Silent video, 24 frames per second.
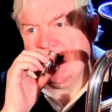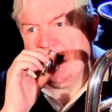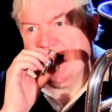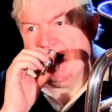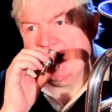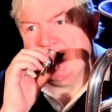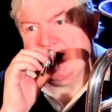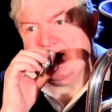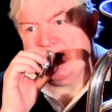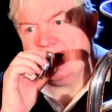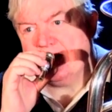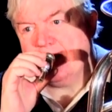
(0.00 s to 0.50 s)

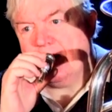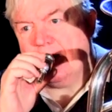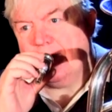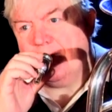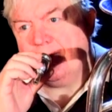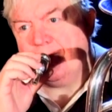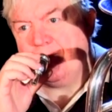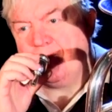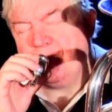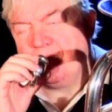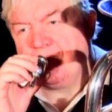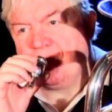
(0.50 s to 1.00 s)
And this
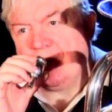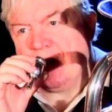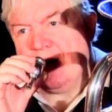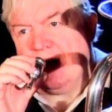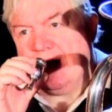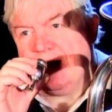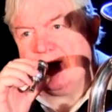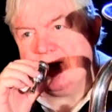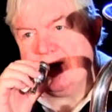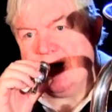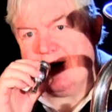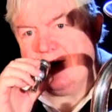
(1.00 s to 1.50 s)
time,
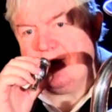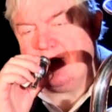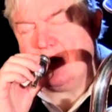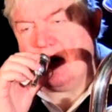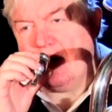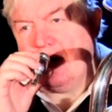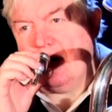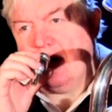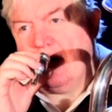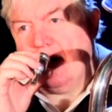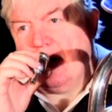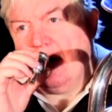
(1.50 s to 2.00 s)
instead of
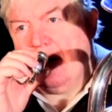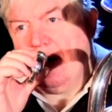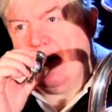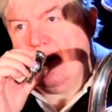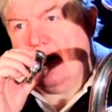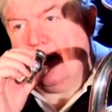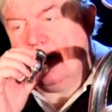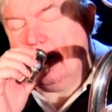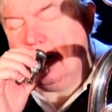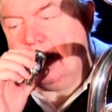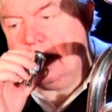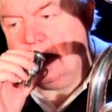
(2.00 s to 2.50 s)

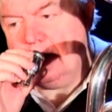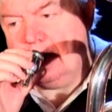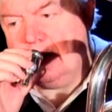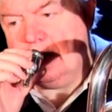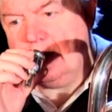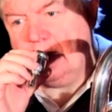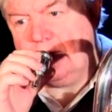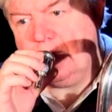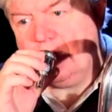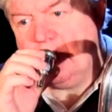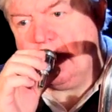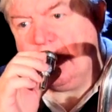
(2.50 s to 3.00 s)

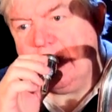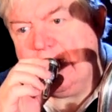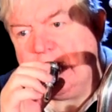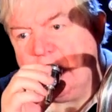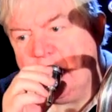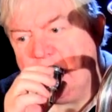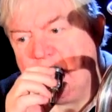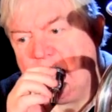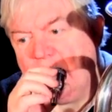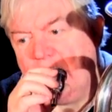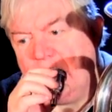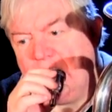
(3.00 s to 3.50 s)
going
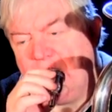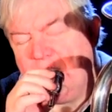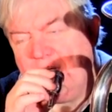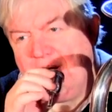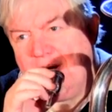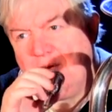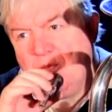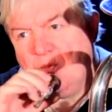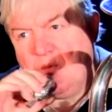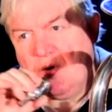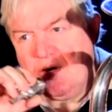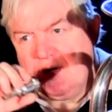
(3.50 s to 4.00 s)
up
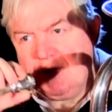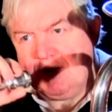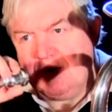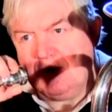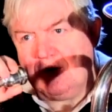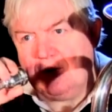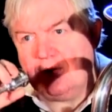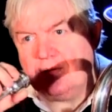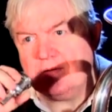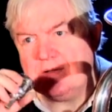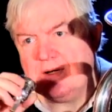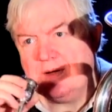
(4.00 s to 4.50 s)
by one
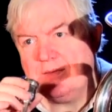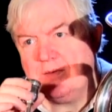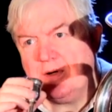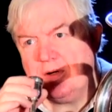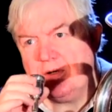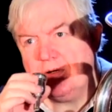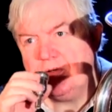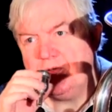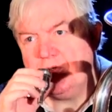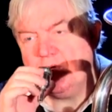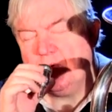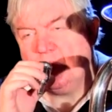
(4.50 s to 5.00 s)
note, I'm
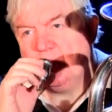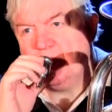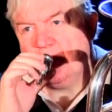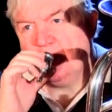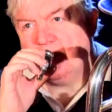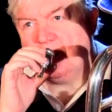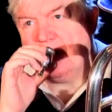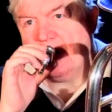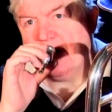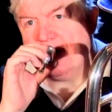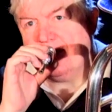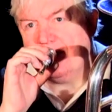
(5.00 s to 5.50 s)
going to jump
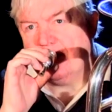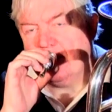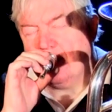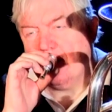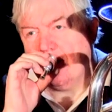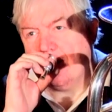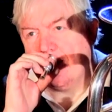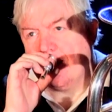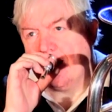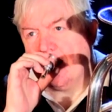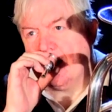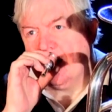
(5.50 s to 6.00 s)
up by
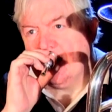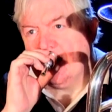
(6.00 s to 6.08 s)
4.